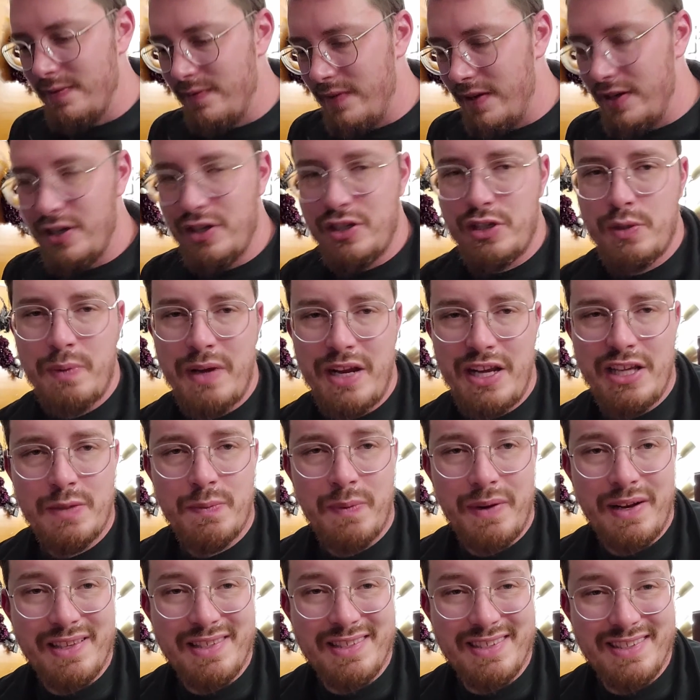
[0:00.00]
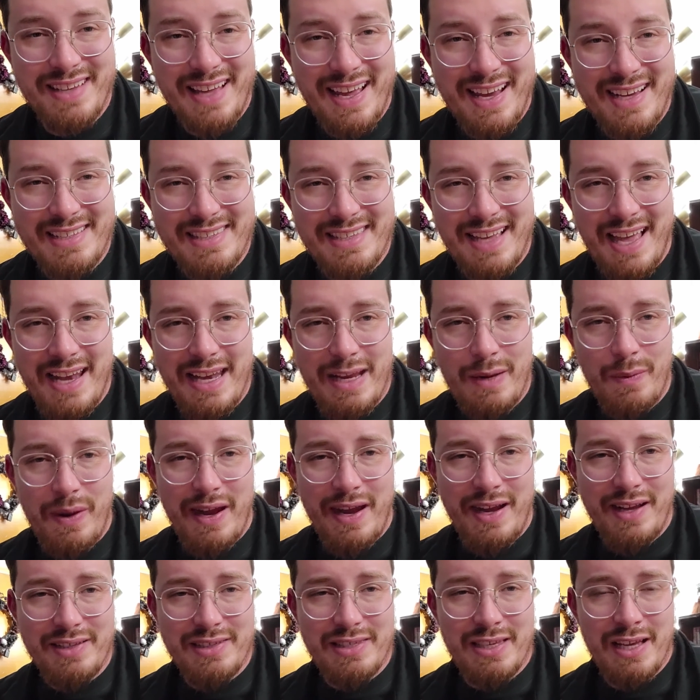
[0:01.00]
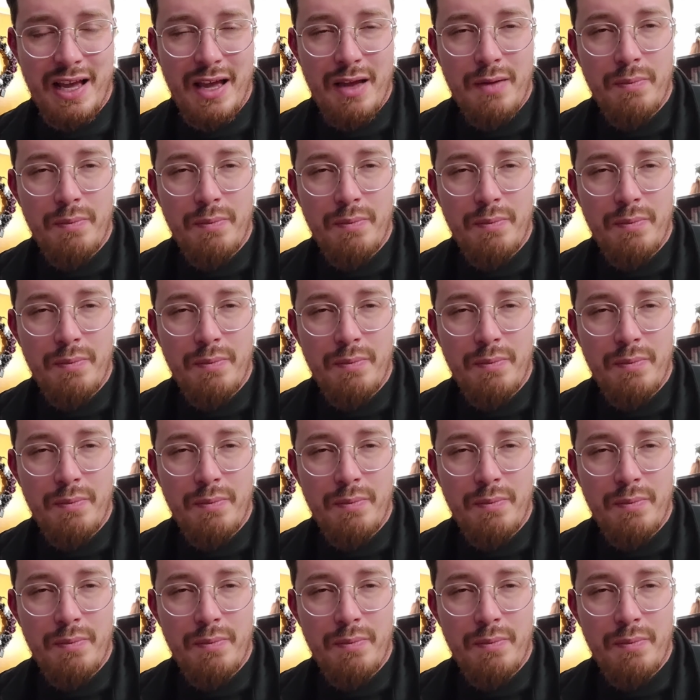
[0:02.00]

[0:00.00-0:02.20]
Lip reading: vintage piece, but it's nice anyways.